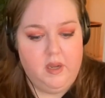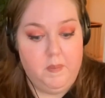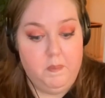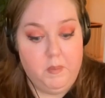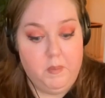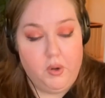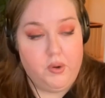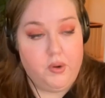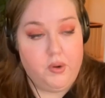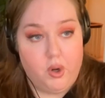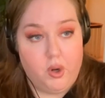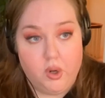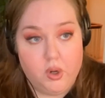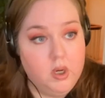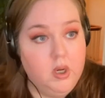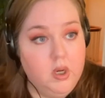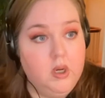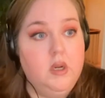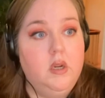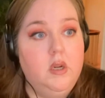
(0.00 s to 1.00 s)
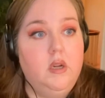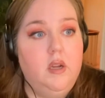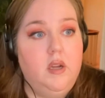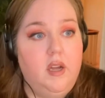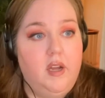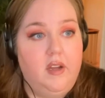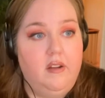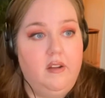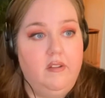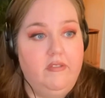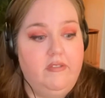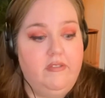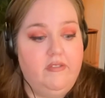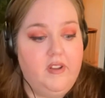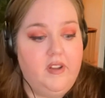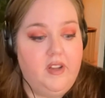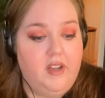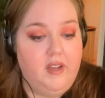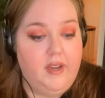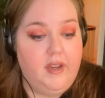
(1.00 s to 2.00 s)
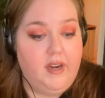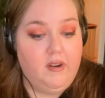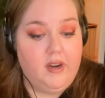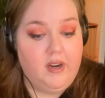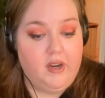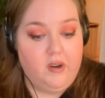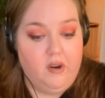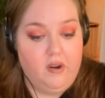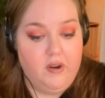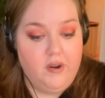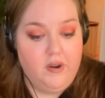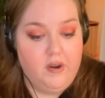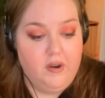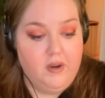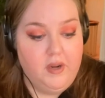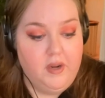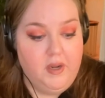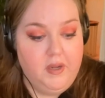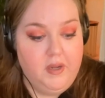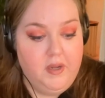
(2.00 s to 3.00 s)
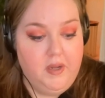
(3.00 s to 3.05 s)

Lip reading: murder of Eric Garner,